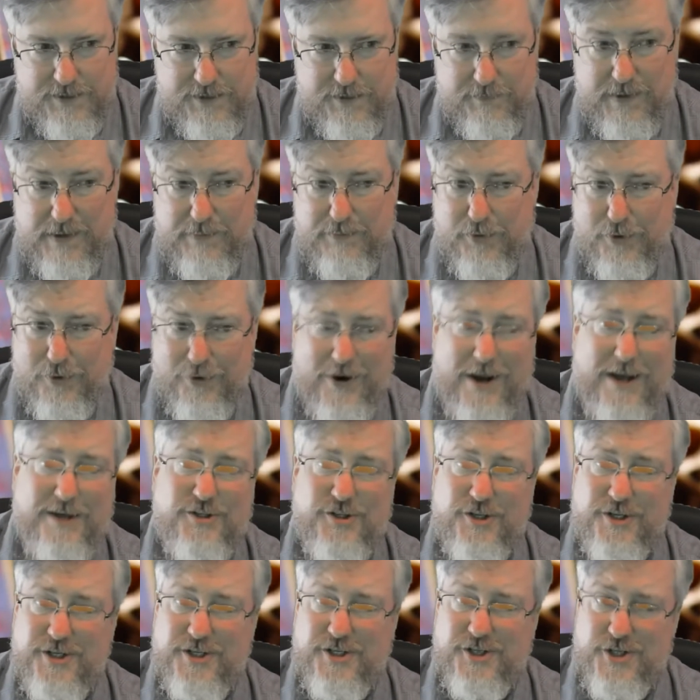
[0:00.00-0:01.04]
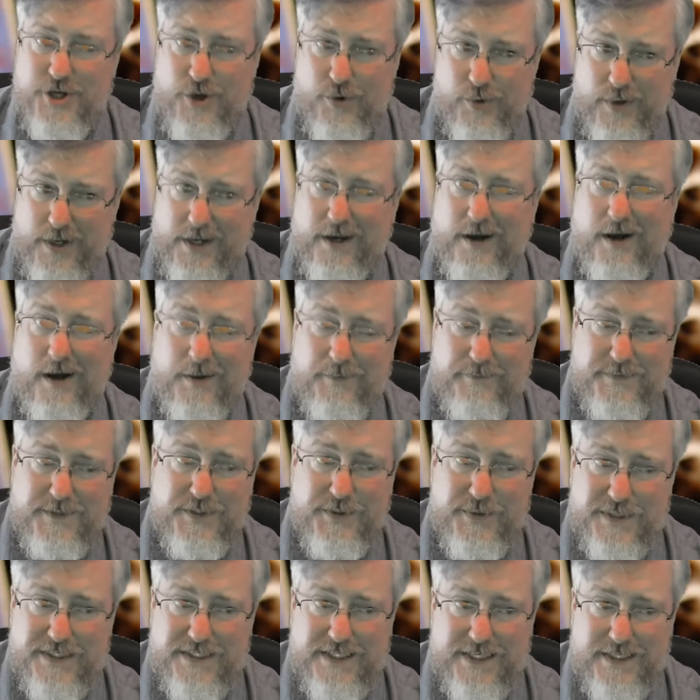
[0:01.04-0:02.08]
the people who are actually showing up
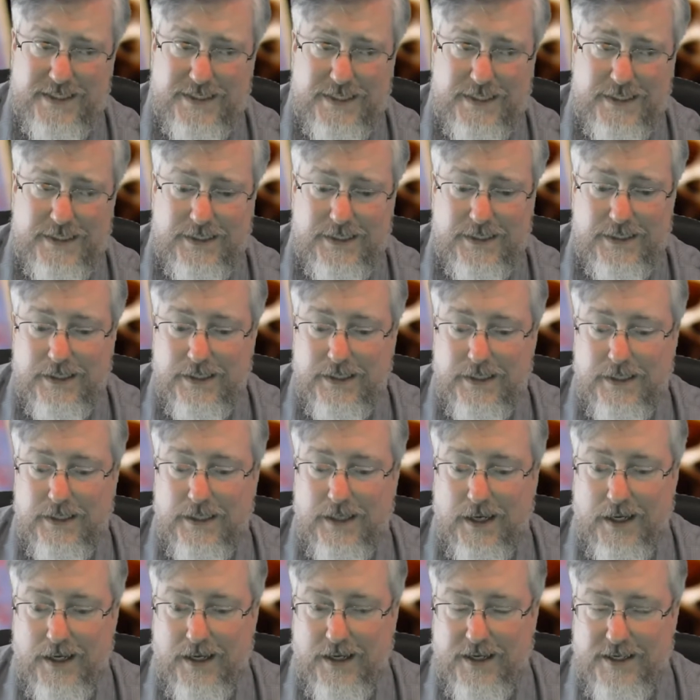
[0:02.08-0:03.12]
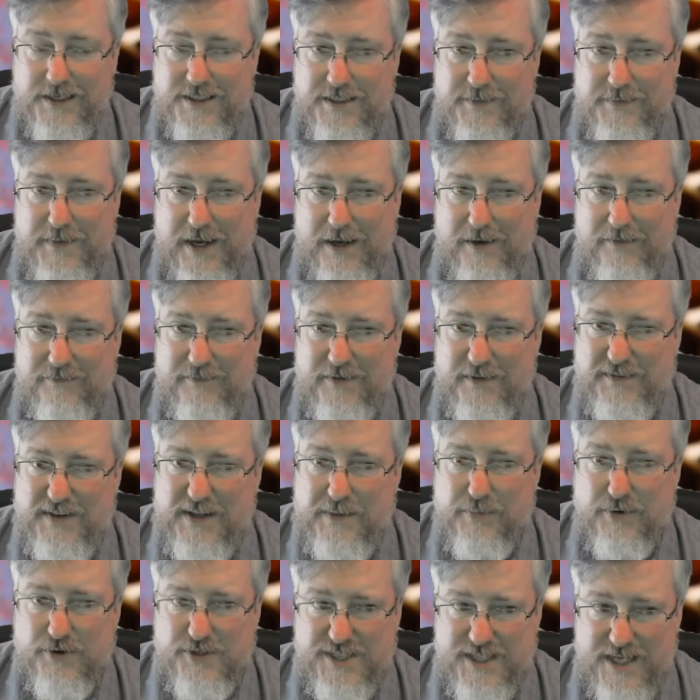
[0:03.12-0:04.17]
to attend it is about
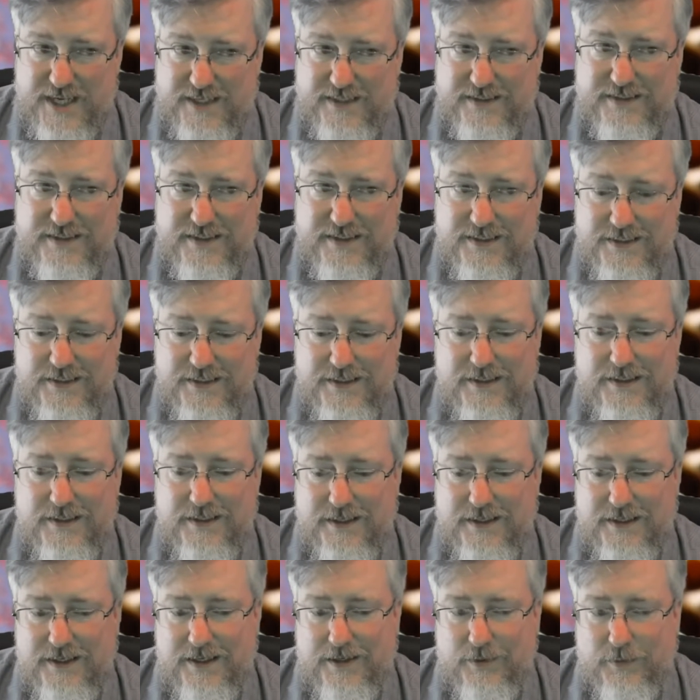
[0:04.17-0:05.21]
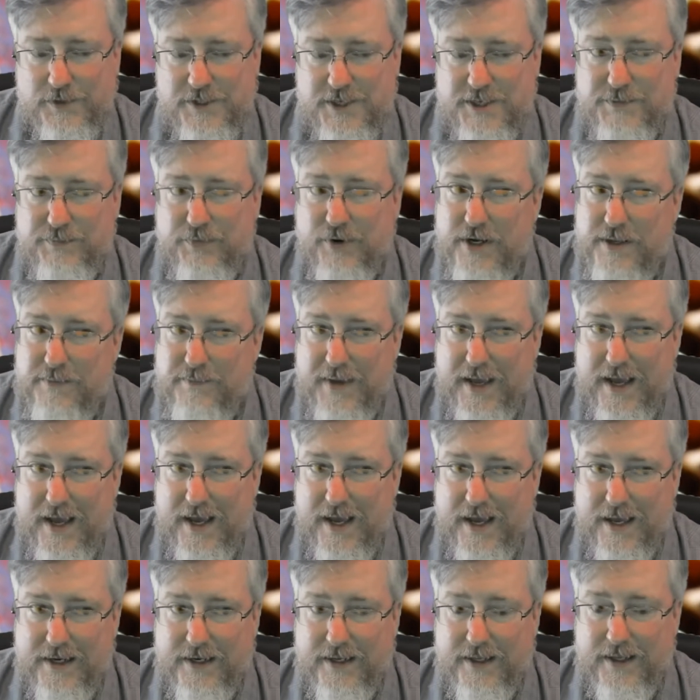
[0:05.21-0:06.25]
50%. Which is pretty
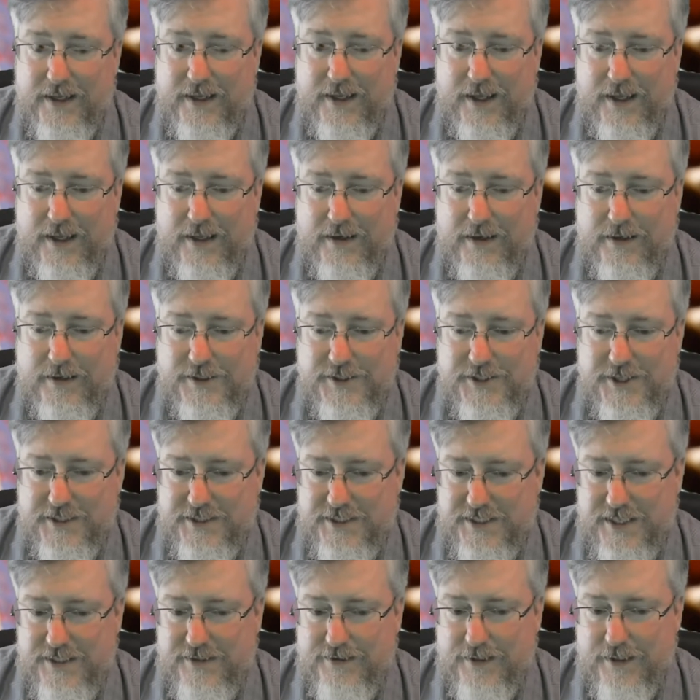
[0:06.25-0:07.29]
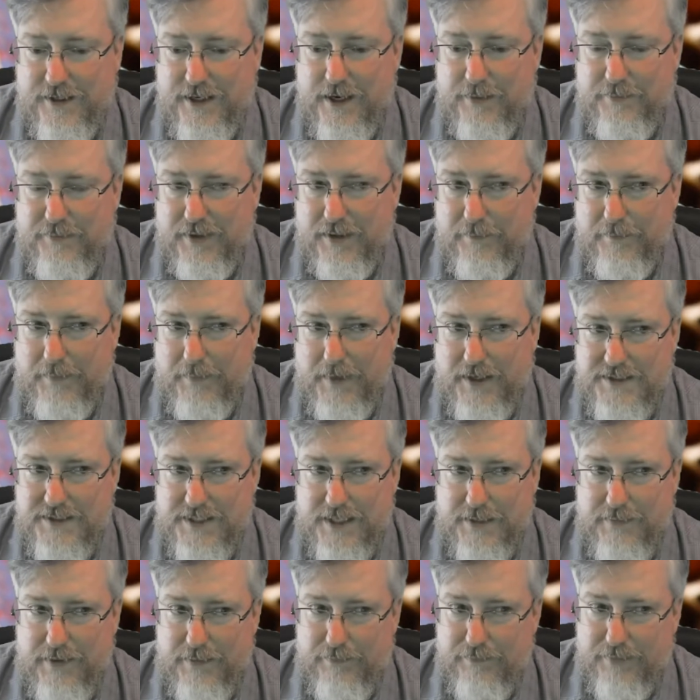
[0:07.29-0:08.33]
bad. And just in the couple of months
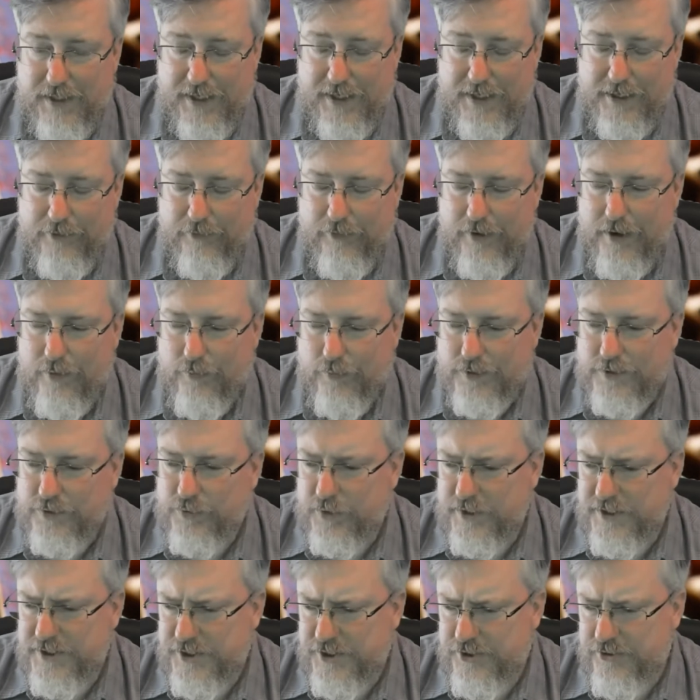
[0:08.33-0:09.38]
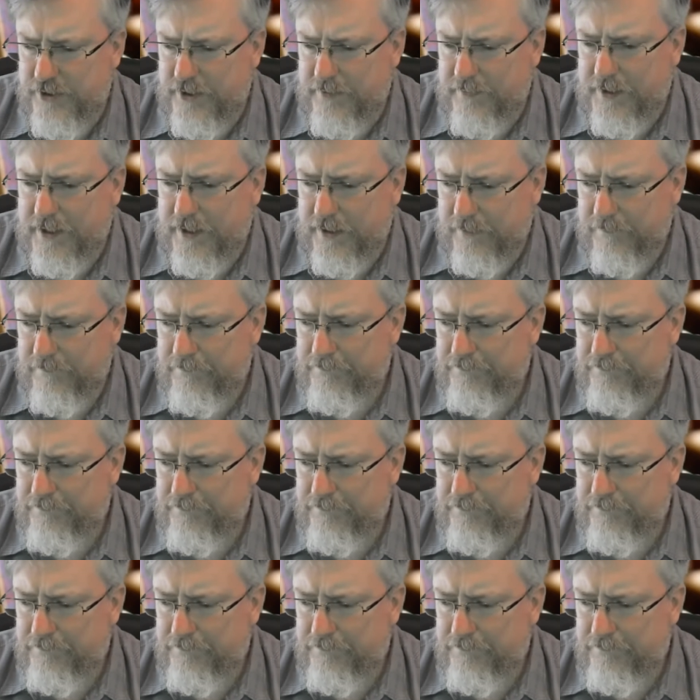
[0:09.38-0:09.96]
I've been playing around with Twitch streaming,